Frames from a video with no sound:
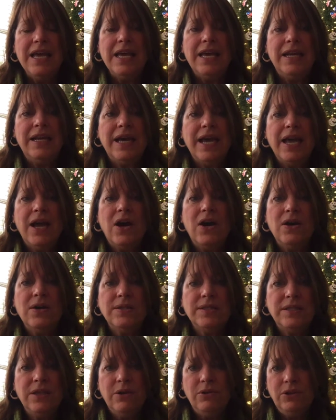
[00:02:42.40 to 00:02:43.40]
And I
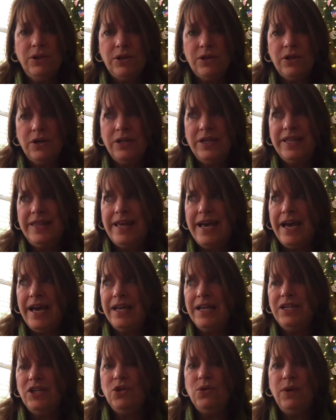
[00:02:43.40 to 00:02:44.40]
also learned
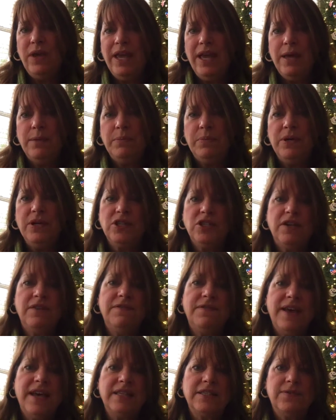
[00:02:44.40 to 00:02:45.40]
that you can't push a
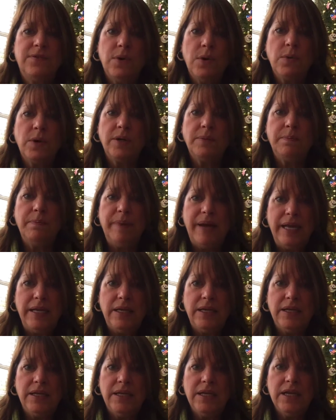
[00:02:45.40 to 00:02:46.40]
fast forward
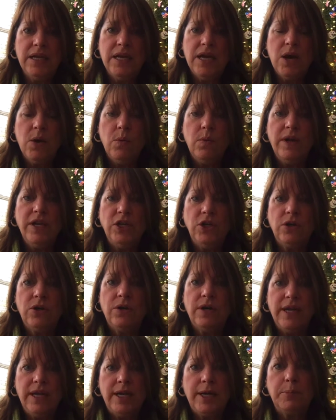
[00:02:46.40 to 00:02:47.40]
button when
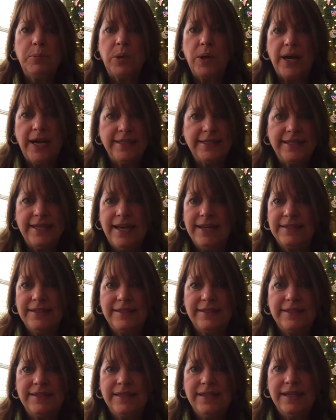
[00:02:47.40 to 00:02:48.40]
you're in a
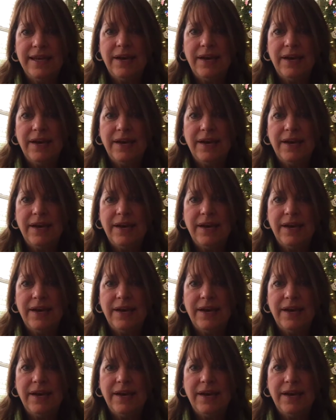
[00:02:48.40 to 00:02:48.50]
process,